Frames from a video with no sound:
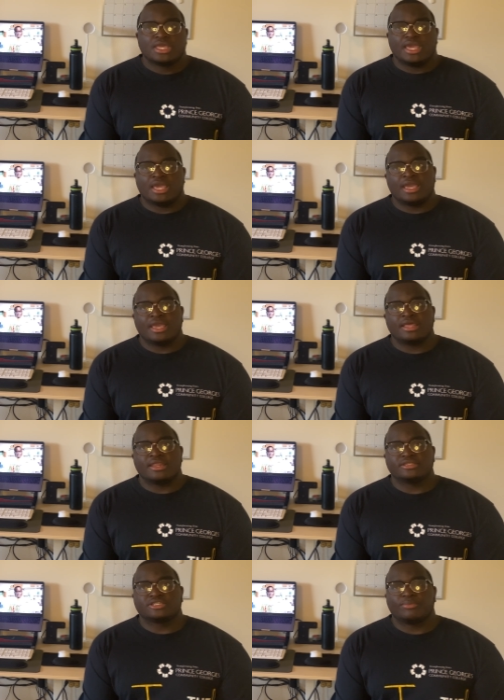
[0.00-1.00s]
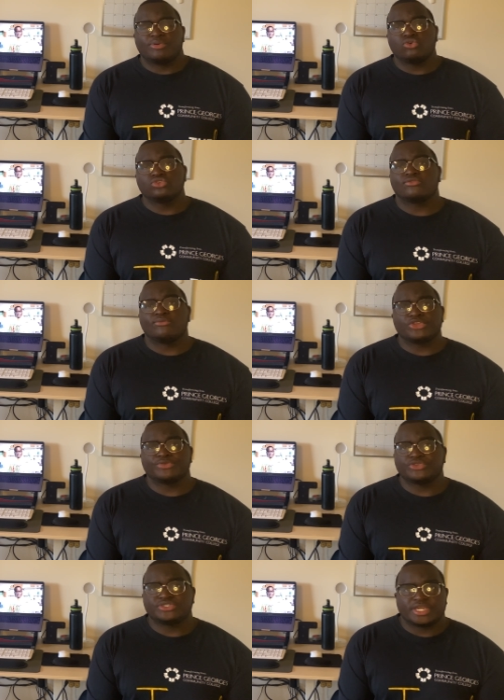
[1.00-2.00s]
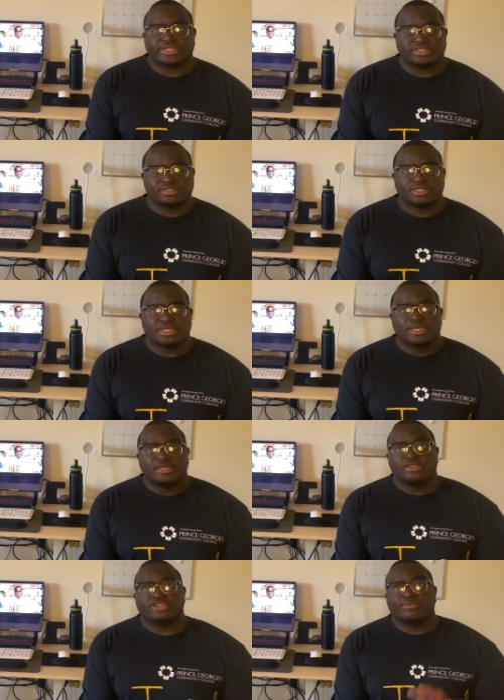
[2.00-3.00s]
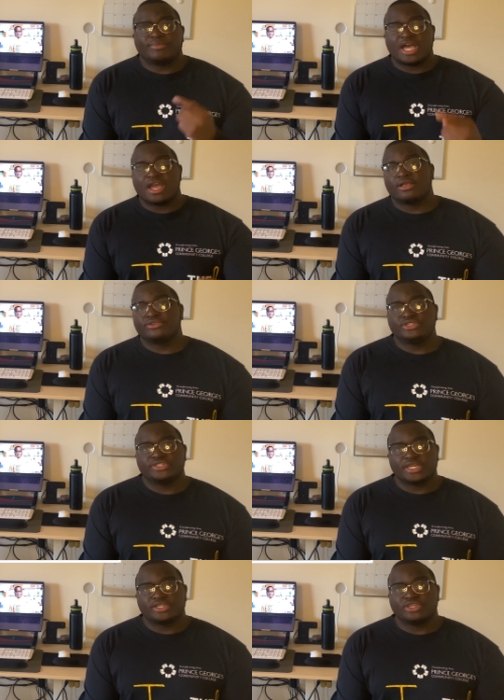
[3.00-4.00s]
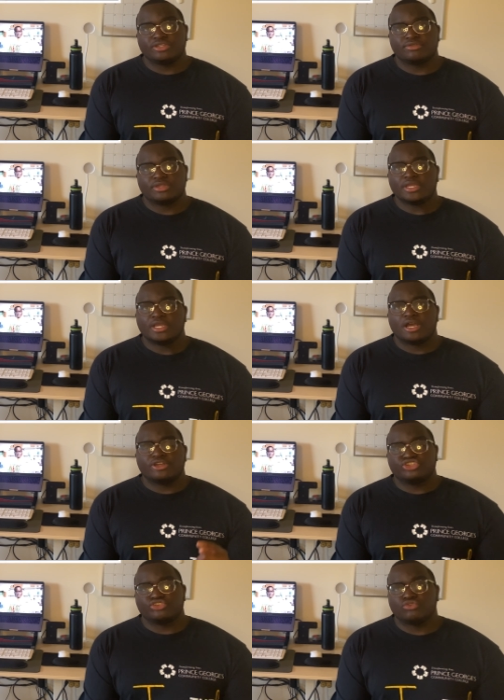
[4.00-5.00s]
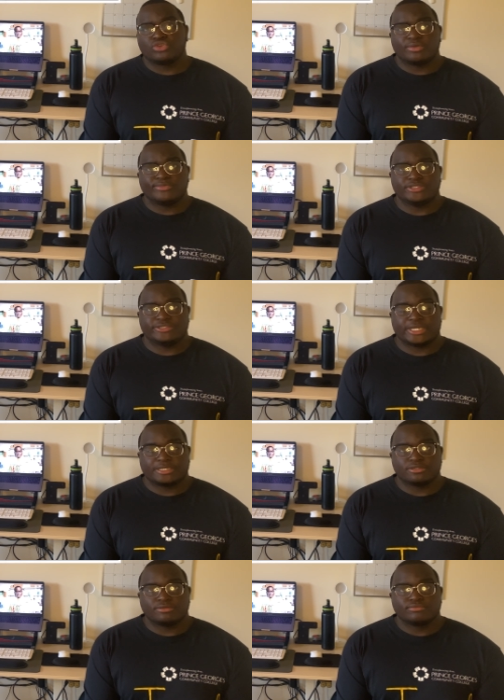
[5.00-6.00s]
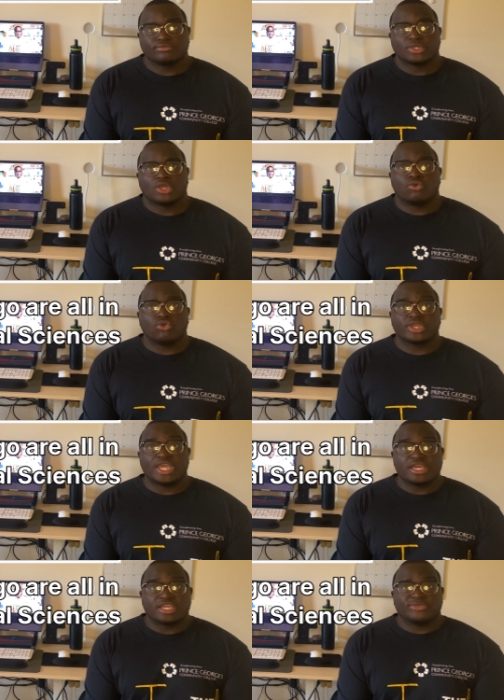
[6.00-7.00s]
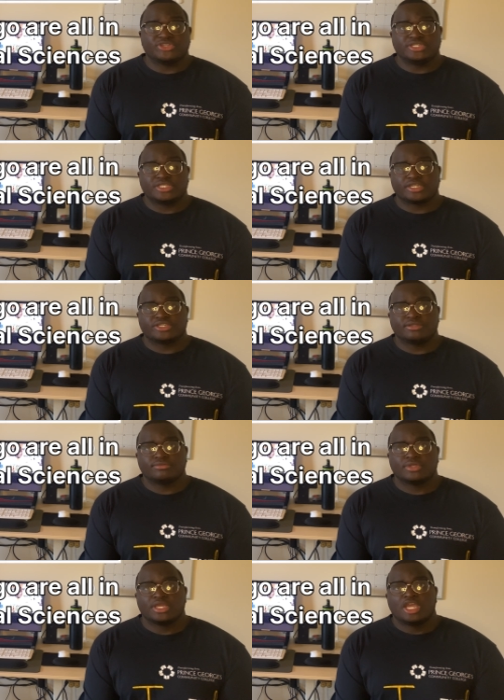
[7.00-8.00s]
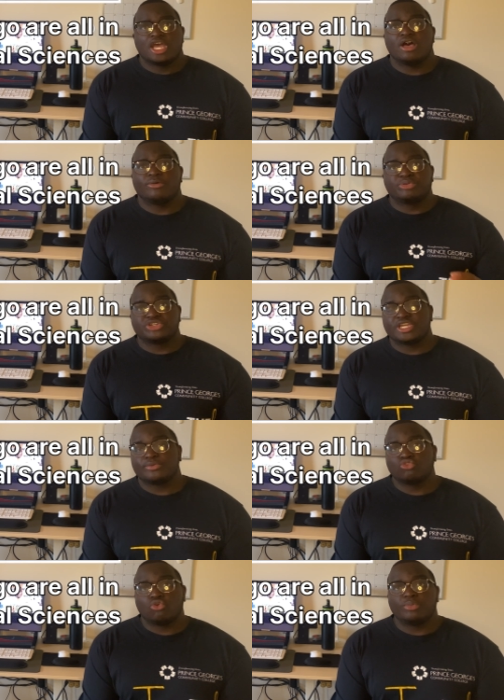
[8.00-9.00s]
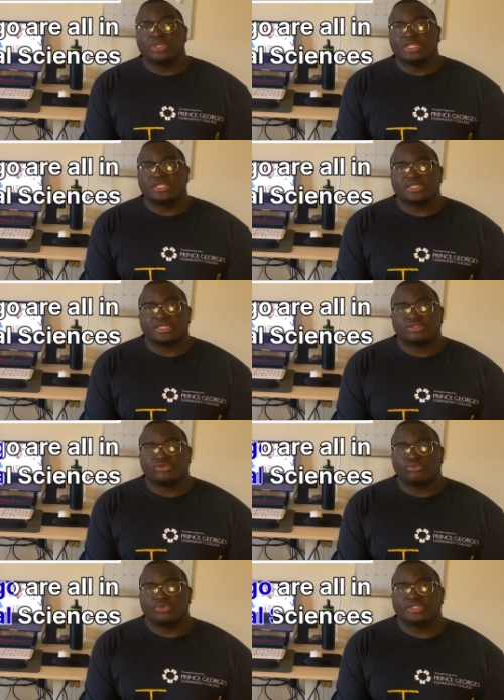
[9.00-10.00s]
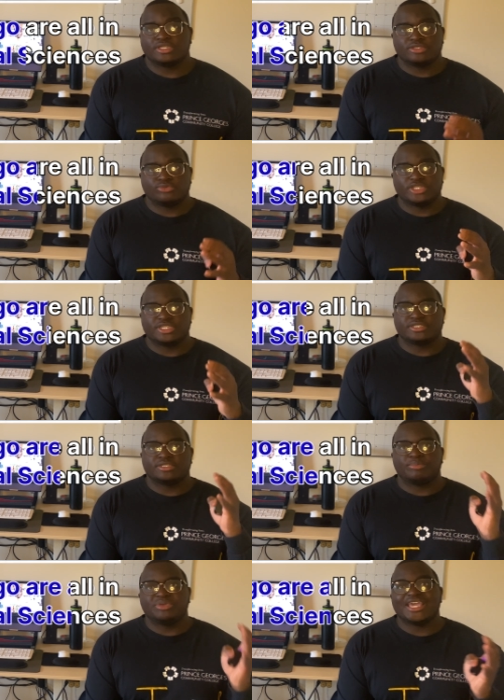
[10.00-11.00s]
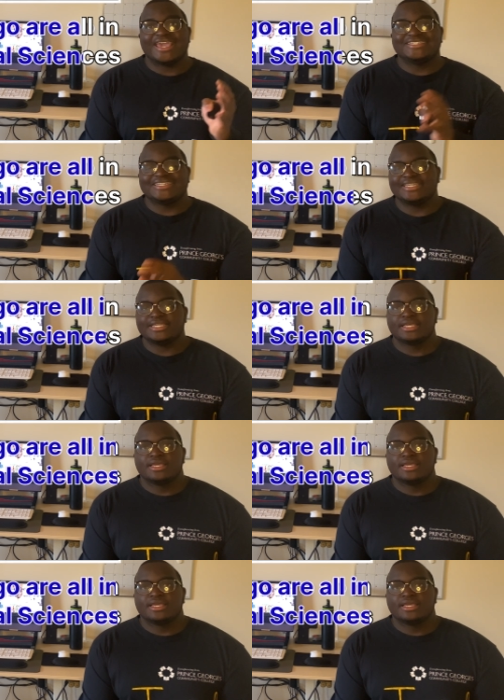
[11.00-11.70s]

And it's composed of multiple sections. There's a biology section, a general chemistry section, or organic chemistry section, a perceptual ability section, which is which is P A T,